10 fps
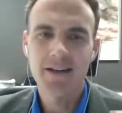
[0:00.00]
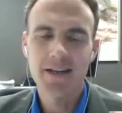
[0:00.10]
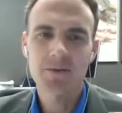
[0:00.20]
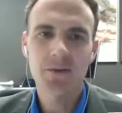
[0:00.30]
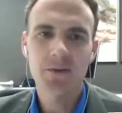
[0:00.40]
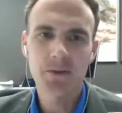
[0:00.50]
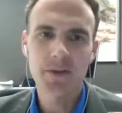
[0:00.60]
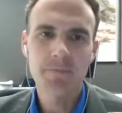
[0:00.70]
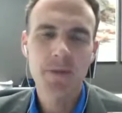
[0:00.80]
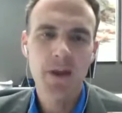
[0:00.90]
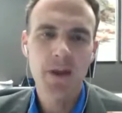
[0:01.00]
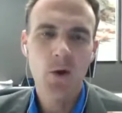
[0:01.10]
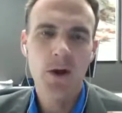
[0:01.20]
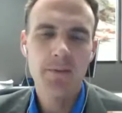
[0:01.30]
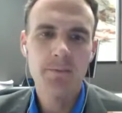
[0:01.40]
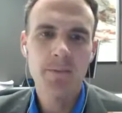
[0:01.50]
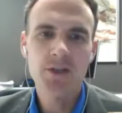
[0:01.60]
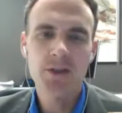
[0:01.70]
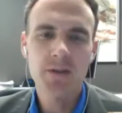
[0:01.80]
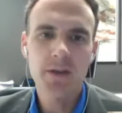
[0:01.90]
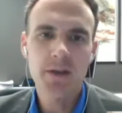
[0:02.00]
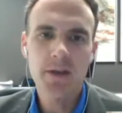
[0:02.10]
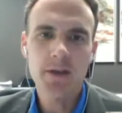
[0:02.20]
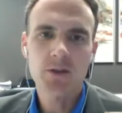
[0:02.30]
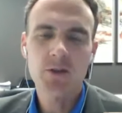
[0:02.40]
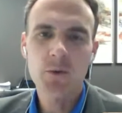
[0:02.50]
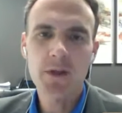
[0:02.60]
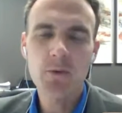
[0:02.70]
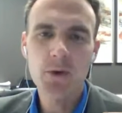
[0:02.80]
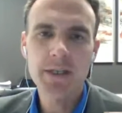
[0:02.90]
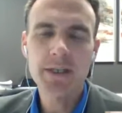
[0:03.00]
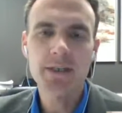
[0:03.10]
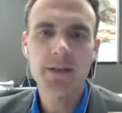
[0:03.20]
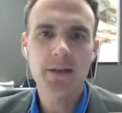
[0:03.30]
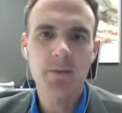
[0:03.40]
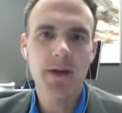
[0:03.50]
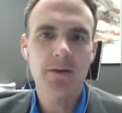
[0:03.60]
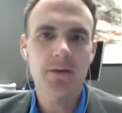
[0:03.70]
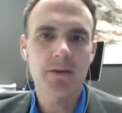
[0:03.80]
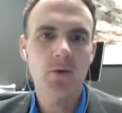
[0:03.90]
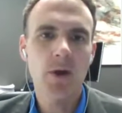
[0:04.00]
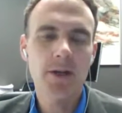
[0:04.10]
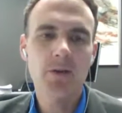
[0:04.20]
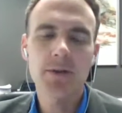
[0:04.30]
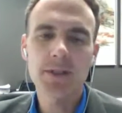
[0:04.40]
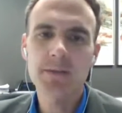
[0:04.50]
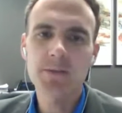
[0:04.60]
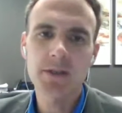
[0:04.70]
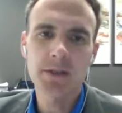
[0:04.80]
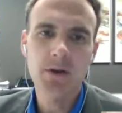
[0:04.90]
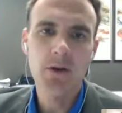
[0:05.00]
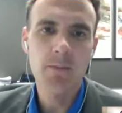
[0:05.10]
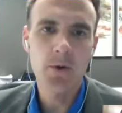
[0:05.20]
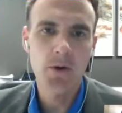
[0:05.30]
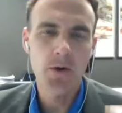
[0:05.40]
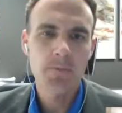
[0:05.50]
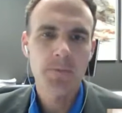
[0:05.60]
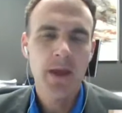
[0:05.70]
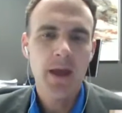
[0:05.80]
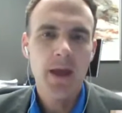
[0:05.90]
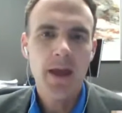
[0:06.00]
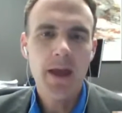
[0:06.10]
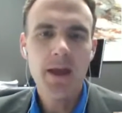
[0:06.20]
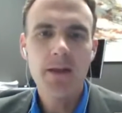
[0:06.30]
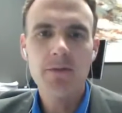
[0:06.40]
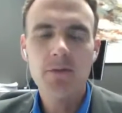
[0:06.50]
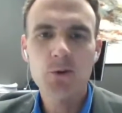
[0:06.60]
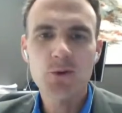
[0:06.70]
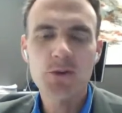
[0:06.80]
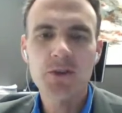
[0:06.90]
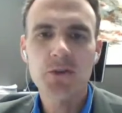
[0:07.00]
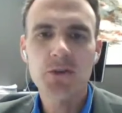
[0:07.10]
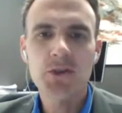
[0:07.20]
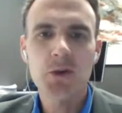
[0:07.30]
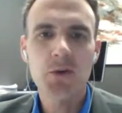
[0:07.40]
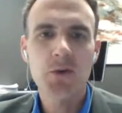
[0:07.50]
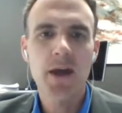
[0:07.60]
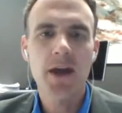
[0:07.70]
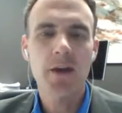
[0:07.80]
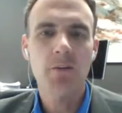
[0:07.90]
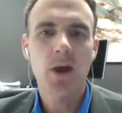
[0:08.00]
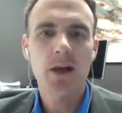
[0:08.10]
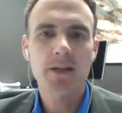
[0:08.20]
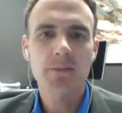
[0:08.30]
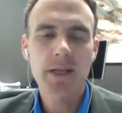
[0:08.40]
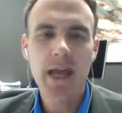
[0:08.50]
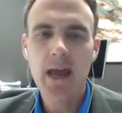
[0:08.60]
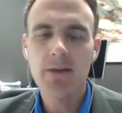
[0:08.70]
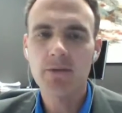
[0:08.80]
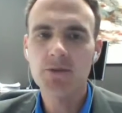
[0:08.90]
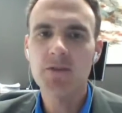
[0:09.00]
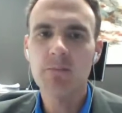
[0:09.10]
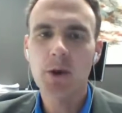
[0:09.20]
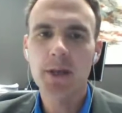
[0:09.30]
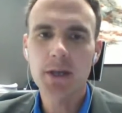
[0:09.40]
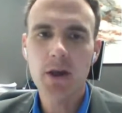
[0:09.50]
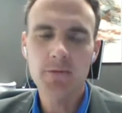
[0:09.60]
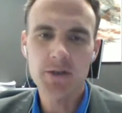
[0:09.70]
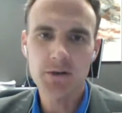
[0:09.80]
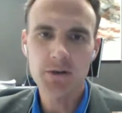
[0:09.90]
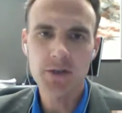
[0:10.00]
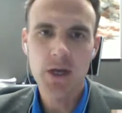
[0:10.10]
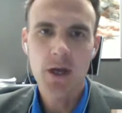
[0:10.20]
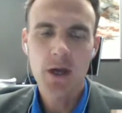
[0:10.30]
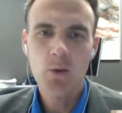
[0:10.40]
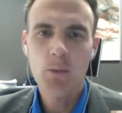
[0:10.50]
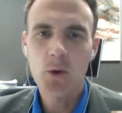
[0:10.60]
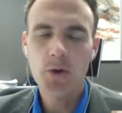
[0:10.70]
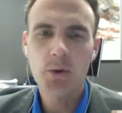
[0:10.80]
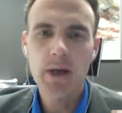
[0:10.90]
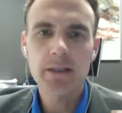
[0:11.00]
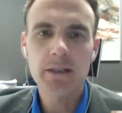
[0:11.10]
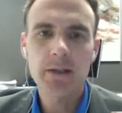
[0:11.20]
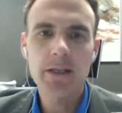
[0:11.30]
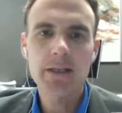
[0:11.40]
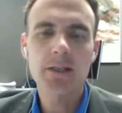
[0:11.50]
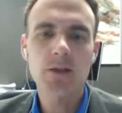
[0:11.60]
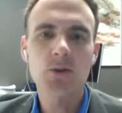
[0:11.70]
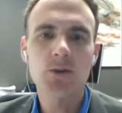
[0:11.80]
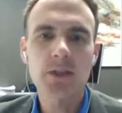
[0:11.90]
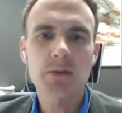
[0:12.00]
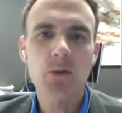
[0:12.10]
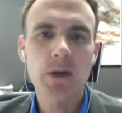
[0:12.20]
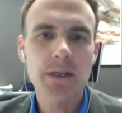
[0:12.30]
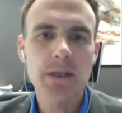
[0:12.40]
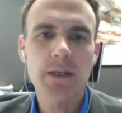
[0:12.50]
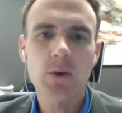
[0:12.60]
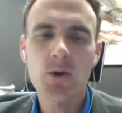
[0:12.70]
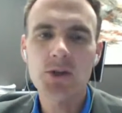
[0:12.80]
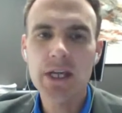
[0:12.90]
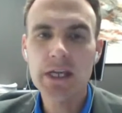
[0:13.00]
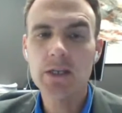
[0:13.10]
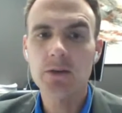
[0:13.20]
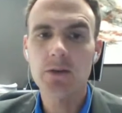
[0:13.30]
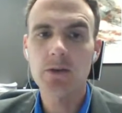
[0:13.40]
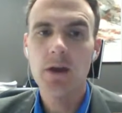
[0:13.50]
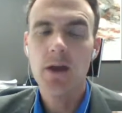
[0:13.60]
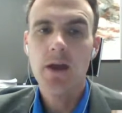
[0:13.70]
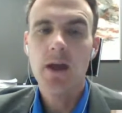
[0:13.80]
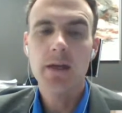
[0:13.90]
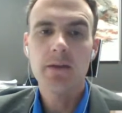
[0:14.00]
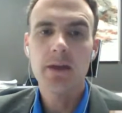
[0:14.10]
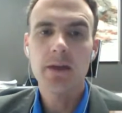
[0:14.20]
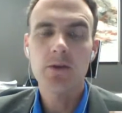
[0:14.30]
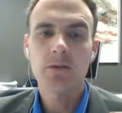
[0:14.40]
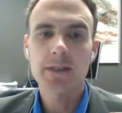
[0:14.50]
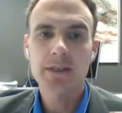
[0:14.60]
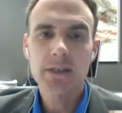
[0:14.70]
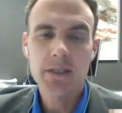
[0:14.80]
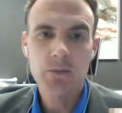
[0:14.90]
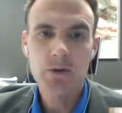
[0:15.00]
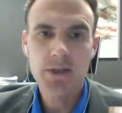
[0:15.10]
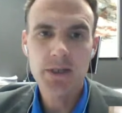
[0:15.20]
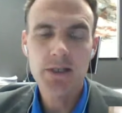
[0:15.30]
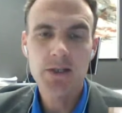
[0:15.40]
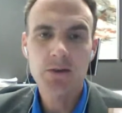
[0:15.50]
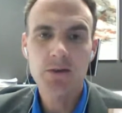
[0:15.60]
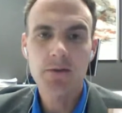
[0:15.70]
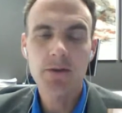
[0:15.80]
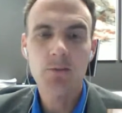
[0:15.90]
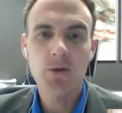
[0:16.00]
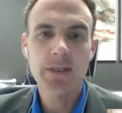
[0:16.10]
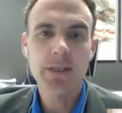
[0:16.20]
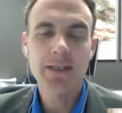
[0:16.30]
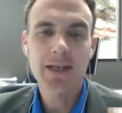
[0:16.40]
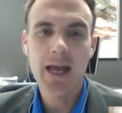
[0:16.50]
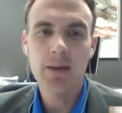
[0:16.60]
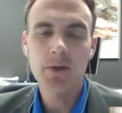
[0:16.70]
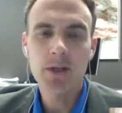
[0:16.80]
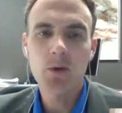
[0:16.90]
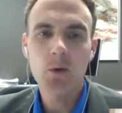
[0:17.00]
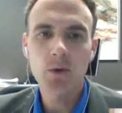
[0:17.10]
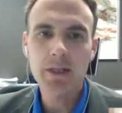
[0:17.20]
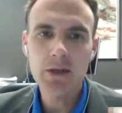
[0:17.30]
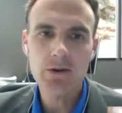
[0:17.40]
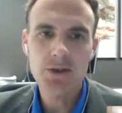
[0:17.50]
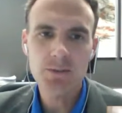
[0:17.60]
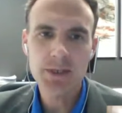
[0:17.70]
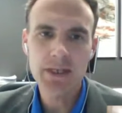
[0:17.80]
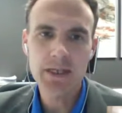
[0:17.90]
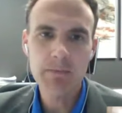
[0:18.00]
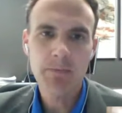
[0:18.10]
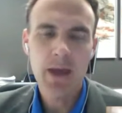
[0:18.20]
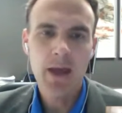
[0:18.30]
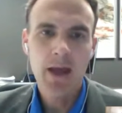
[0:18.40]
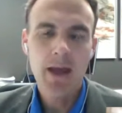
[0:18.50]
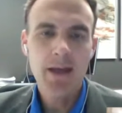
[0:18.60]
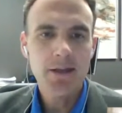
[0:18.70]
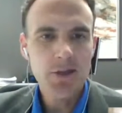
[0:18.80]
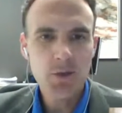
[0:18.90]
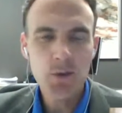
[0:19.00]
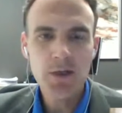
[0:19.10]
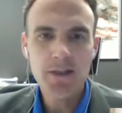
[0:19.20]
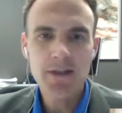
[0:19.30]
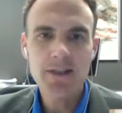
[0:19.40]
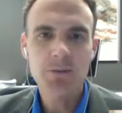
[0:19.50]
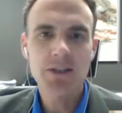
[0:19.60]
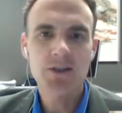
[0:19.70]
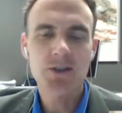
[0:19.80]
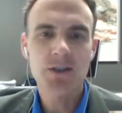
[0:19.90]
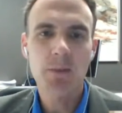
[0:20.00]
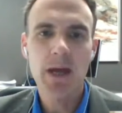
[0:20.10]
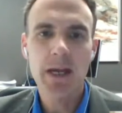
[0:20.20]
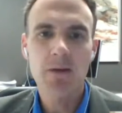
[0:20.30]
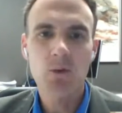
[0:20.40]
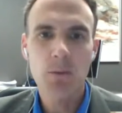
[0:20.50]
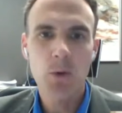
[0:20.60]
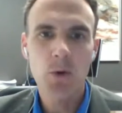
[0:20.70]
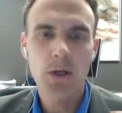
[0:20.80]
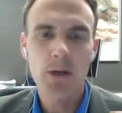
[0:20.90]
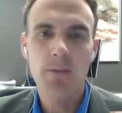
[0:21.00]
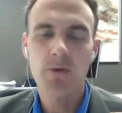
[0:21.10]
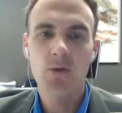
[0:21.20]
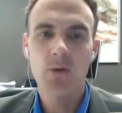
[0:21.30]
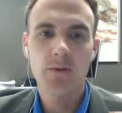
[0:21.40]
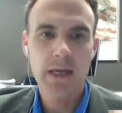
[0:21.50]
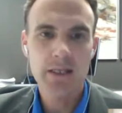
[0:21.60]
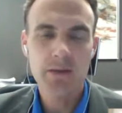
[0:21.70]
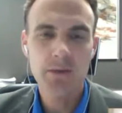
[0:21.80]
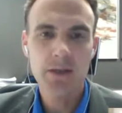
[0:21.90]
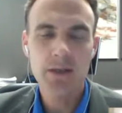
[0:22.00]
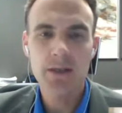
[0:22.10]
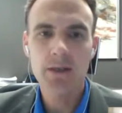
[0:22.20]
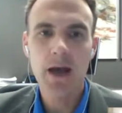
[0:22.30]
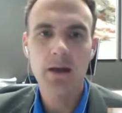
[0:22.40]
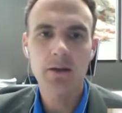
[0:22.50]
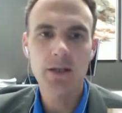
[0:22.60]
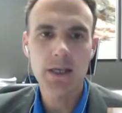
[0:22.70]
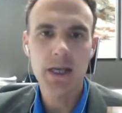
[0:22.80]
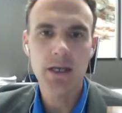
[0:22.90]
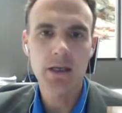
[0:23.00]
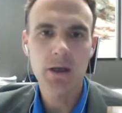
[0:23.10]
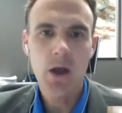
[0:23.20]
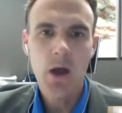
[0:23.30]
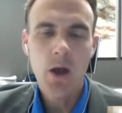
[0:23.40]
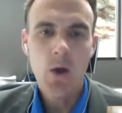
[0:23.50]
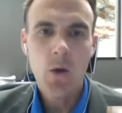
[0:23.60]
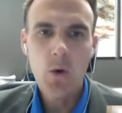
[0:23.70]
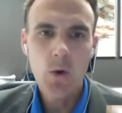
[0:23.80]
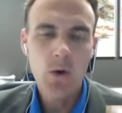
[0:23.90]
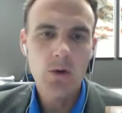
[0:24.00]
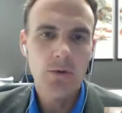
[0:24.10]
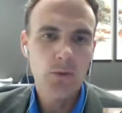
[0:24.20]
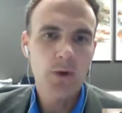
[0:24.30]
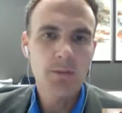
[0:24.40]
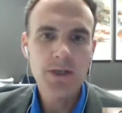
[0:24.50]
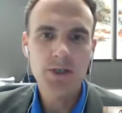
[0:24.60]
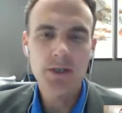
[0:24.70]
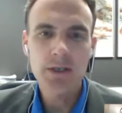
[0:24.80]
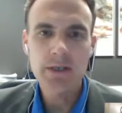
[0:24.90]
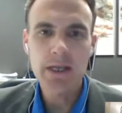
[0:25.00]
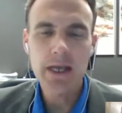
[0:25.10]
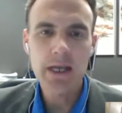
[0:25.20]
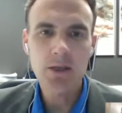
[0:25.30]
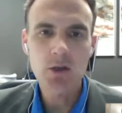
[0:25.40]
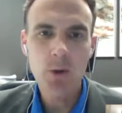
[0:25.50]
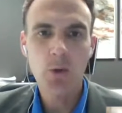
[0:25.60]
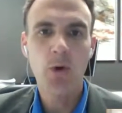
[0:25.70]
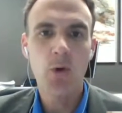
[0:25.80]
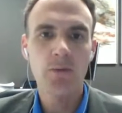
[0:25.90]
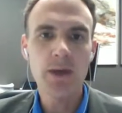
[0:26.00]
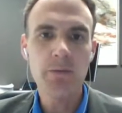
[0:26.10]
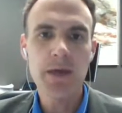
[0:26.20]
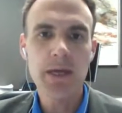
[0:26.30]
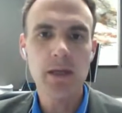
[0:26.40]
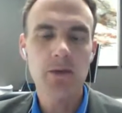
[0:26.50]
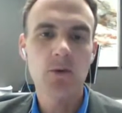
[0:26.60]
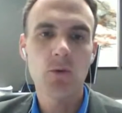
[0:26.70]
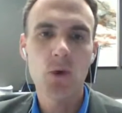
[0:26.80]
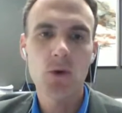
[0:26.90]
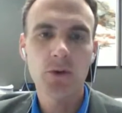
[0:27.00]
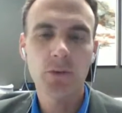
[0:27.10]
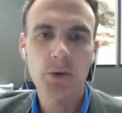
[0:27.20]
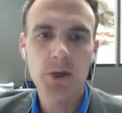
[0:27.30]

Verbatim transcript: absolutely. Well, I mentioned the 2014 study by the, the Chronicle and Simpson Scarborough, and those results show that approximately half of chief marketing officers report directly to the institution's president or chancellor, and that nearly 60% serve on the president's cabinet or leadership team. And historically, these positions might have reported up through advancement, as Kyle indicated, or through admissions, and you both hold VP level roles for